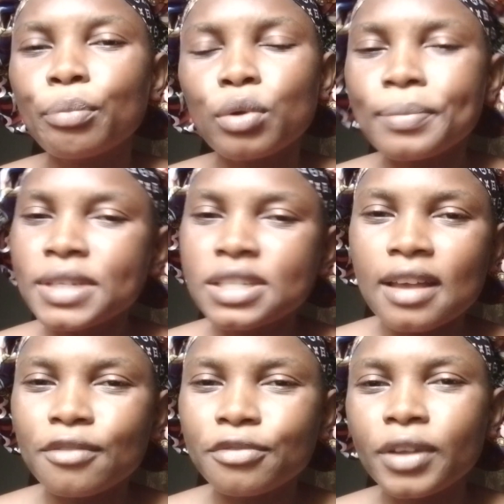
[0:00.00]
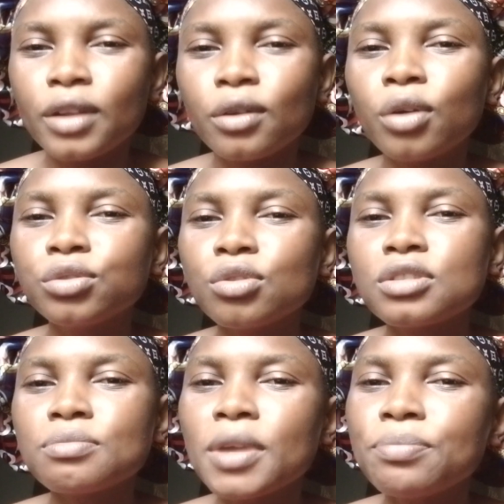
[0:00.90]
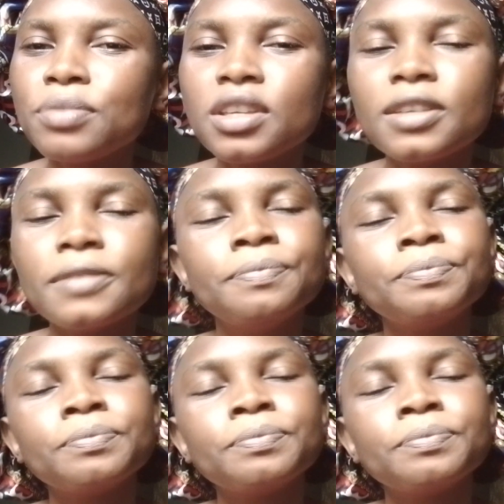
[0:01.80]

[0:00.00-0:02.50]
promise and fail, all those maybe